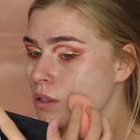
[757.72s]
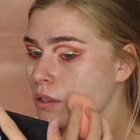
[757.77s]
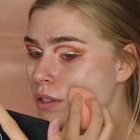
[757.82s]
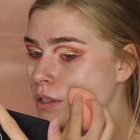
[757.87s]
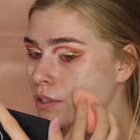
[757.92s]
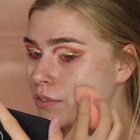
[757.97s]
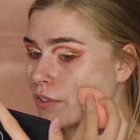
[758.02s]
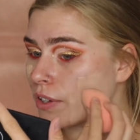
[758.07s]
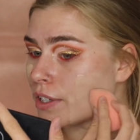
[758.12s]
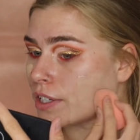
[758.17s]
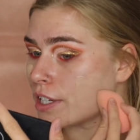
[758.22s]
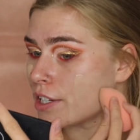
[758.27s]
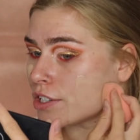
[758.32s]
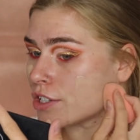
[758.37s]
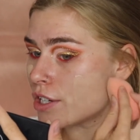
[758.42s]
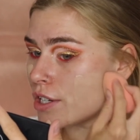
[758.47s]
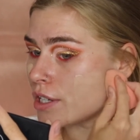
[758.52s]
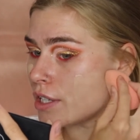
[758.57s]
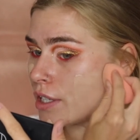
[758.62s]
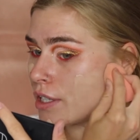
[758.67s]
This
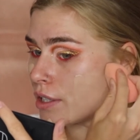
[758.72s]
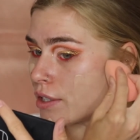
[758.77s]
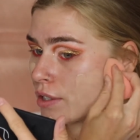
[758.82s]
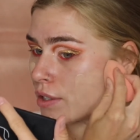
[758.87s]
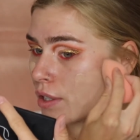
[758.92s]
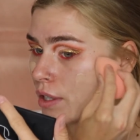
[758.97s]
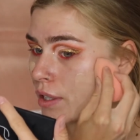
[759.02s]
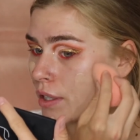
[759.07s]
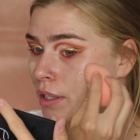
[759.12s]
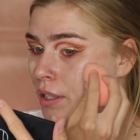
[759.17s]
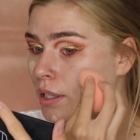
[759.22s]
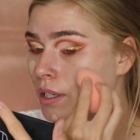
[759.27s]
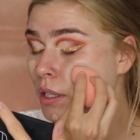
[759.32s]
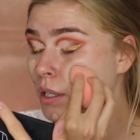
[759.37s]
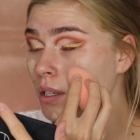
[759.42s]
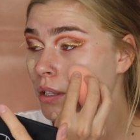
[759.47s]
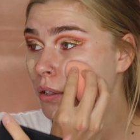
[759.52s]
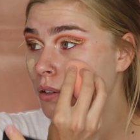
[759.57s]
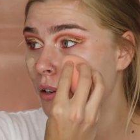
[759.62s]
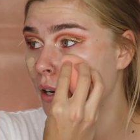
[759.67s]
foundation is
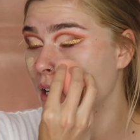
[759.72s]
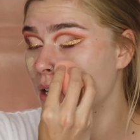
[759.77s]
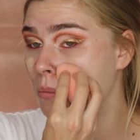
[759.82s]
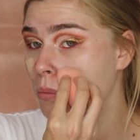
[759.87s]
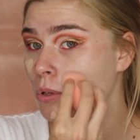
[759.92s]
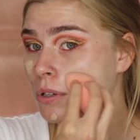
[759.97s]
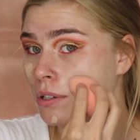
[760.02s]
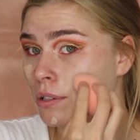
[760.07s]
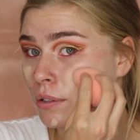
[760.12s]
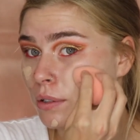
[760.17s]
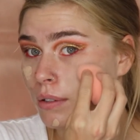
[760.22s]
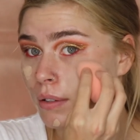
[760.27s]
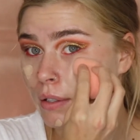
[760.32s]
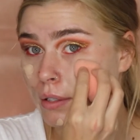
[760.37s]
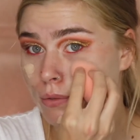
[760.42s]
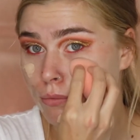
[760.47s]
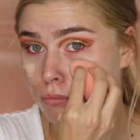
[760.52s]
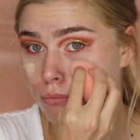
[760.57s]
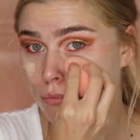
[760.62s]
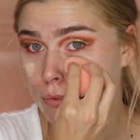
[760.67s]
incredible.
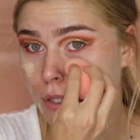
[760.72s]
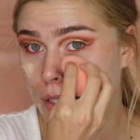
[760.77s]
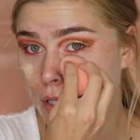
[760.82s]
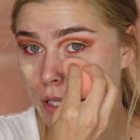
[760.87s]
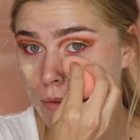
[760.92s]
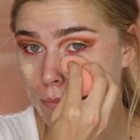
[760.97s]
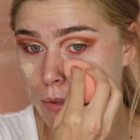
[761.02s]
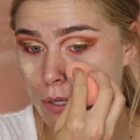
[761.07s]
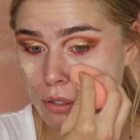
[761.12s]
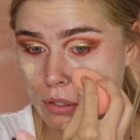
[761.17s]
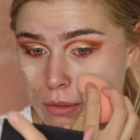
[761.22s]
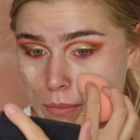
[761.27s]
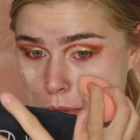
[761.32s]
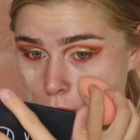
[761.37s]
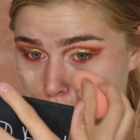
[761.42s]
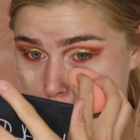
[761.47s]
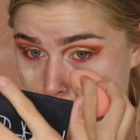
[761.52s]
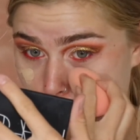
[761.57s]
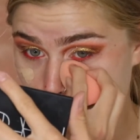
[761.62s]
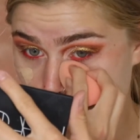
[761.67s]
It's really
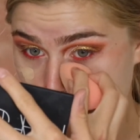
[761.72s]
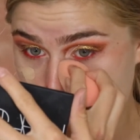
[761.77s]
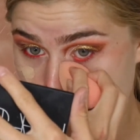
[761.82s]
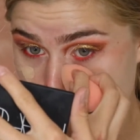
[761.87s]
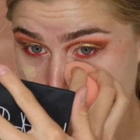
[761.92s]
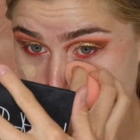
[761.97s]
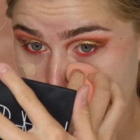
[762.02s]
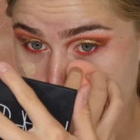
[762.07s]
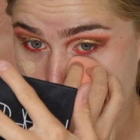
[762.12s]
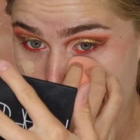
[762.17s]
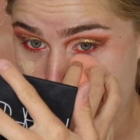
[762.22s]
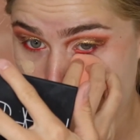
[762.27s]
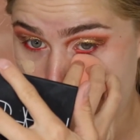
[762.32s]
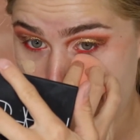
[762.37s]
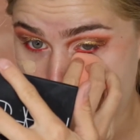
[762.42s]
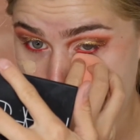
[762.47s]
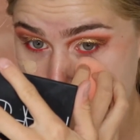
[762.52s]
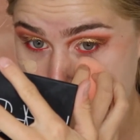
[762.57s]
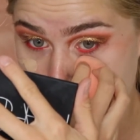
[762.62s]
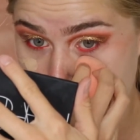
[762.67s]
buildable too, so you don't
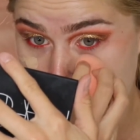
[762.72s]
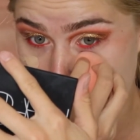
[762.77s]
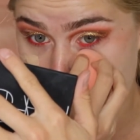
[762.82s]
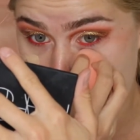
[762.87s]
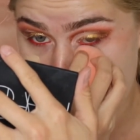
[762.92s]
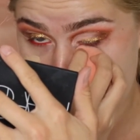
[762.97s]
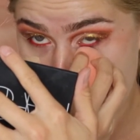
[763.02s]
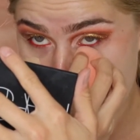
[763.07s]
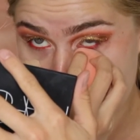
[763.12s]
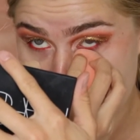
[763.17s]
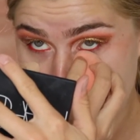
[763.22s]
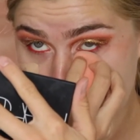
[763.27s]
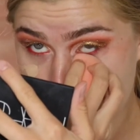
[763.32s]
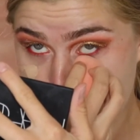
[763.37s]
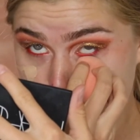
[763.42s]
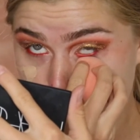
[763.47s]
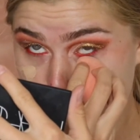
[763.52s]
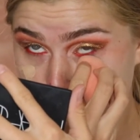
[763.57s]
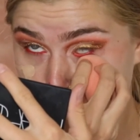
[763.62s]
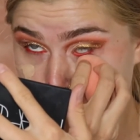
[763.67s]
have to
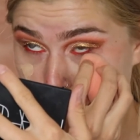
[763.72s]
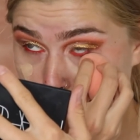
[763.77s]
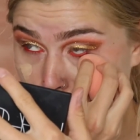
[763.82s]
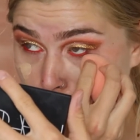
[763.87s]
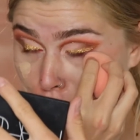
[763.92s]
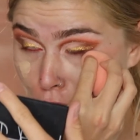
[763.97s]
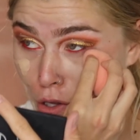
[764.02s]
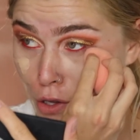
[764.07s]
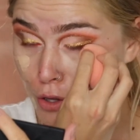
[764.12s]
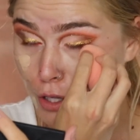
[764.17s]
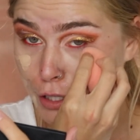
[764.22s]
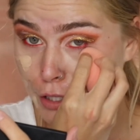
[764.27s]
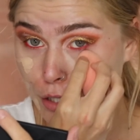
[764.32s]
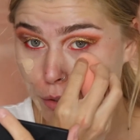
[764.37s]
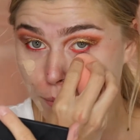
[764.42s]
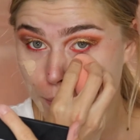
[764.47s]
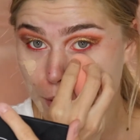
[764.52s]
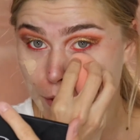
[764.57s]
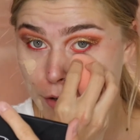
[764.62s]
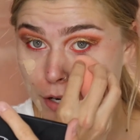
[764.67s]
feel like
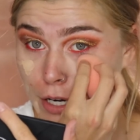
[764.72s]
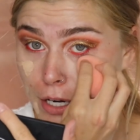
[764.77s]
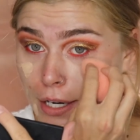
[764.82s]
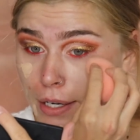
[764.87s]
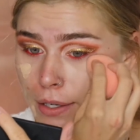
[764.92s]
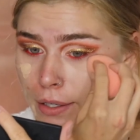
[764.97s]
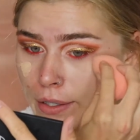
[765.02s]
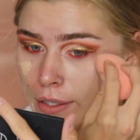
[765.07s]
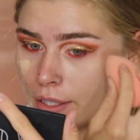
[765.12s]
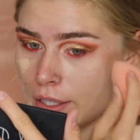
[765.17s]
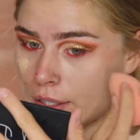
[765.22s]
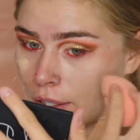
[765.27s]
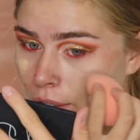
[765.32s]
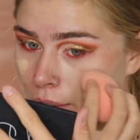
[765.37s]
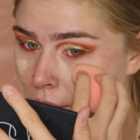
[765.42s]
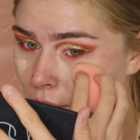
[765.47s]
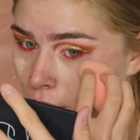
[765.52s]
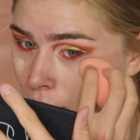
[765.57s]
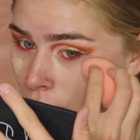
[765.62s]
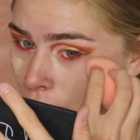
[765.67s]
you're wearing, you
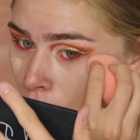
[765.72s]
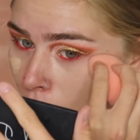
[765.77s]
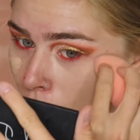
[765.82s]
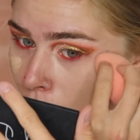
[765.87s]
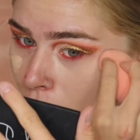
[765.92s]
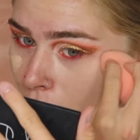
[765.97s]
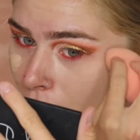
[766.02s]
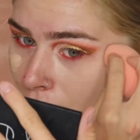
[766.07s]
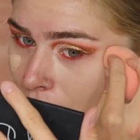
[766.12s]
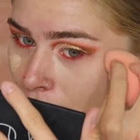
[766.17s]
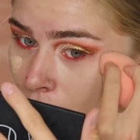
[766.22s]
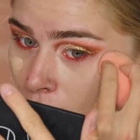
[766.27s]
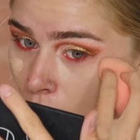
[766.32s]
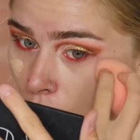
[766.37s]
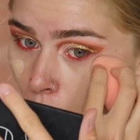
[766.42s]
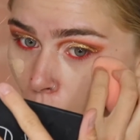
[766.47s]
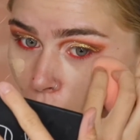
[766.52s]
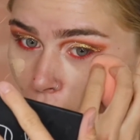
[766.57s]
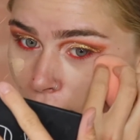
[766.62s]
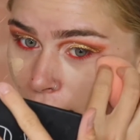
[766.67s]
know, a whole
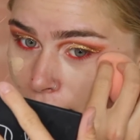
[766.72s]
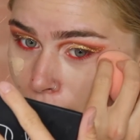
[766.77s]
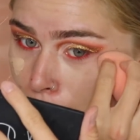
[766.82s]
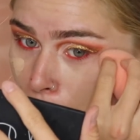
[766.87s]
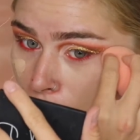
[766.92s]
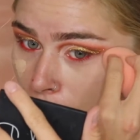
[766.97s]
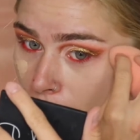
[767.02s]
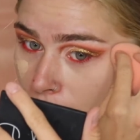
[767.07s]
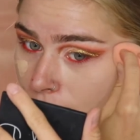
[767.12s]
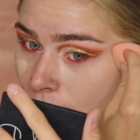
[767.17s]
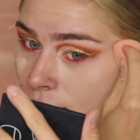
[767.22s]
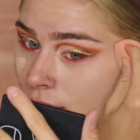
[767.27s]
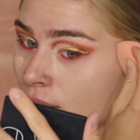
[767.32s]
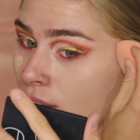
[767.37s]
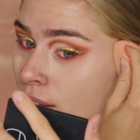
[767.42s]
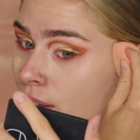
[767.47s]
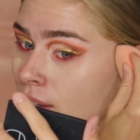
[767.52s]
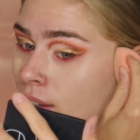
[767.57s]
ass mask.